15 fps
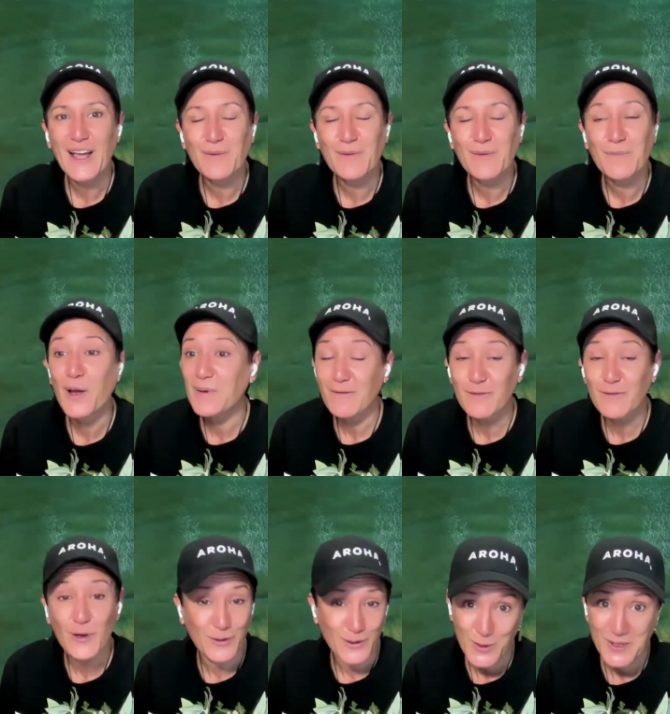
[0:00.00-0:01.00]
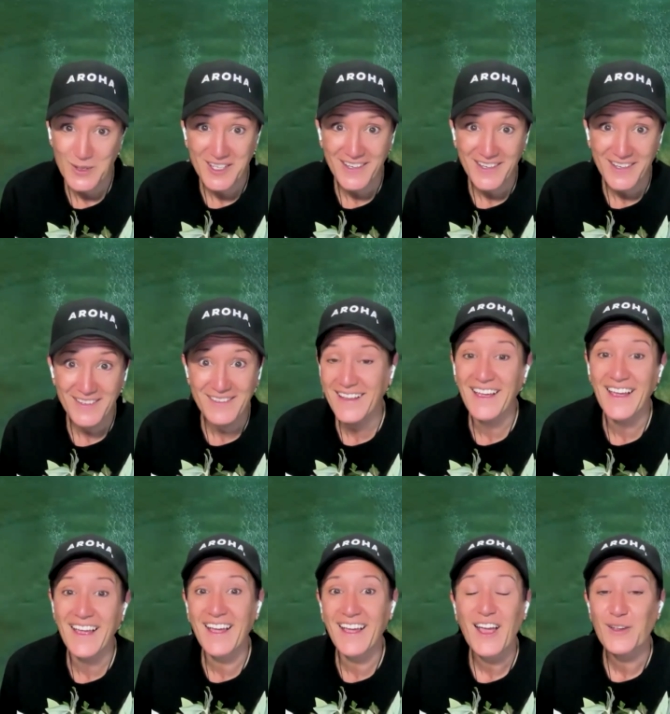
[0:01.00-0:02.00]
I hope you have lots of
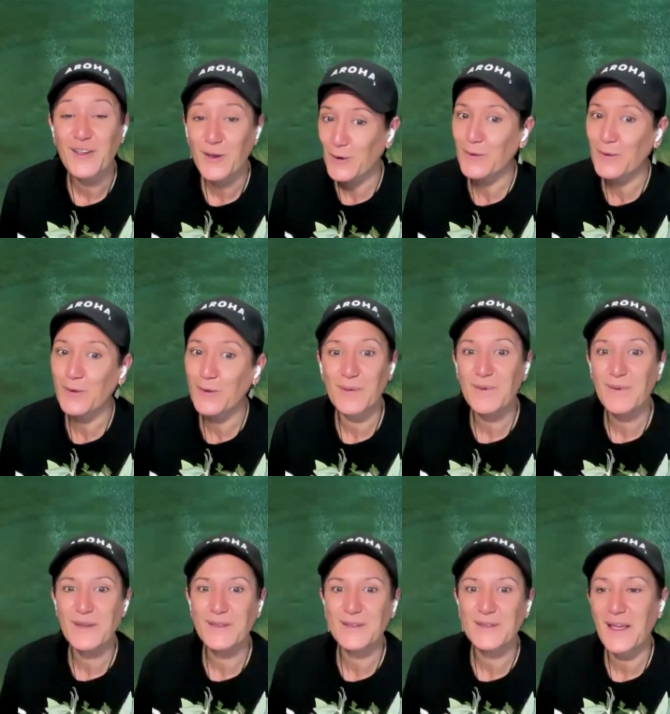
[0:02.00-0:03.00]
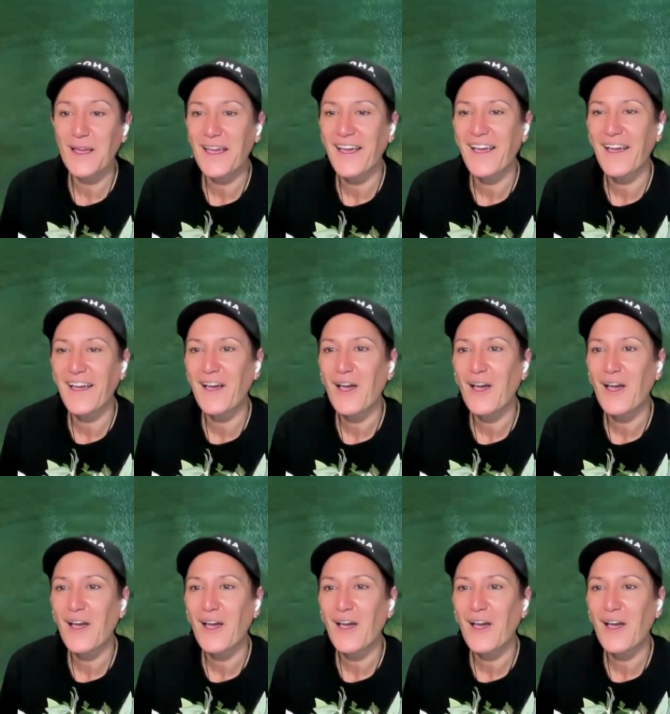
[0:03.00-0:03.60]
questions. Go to the Greenpeace